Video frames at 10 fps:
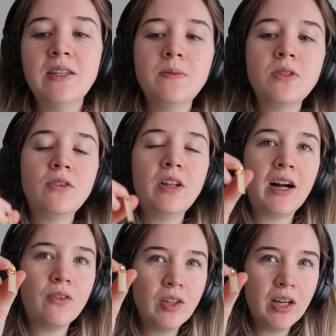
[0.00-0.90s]
zips look
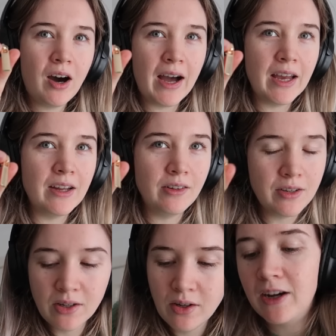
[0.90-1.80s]
like really high
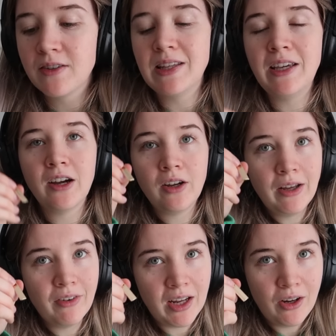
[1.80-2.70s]
end, and I was thinking I could
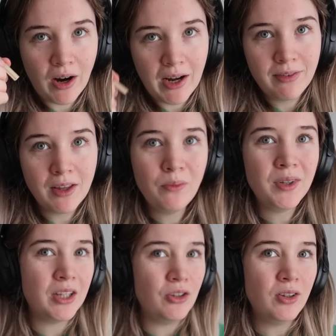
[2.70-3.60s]
even engrave them
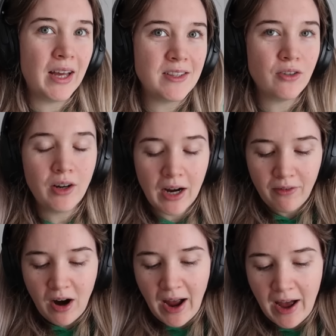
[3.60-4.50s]
with the new laser
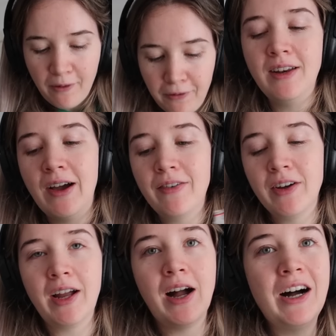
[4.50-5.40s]
engraver I have. Now I've got
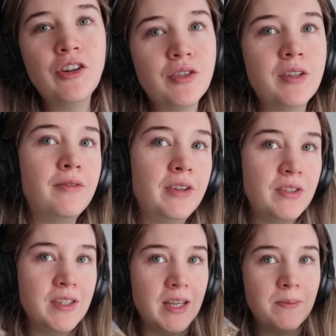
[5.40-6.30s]
like
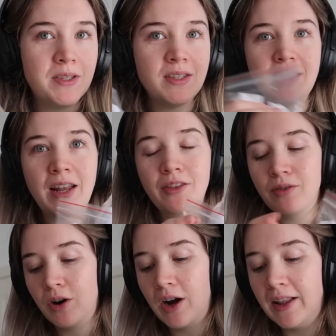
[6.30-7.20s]
150 zips that are the
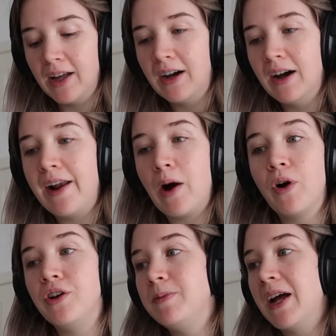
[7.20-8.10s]
wrong color, and I
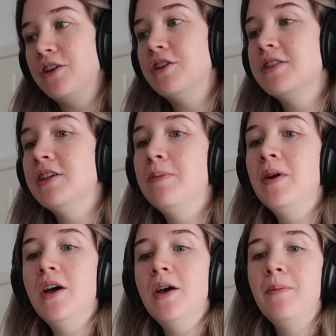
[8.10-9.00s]
won't be able to use them
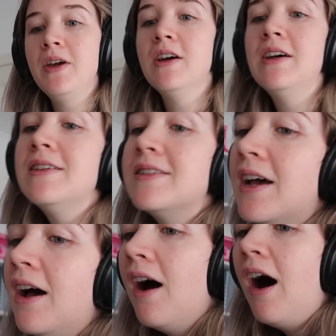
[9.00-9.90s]
because
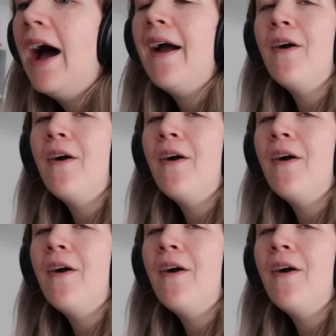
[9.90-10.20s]
I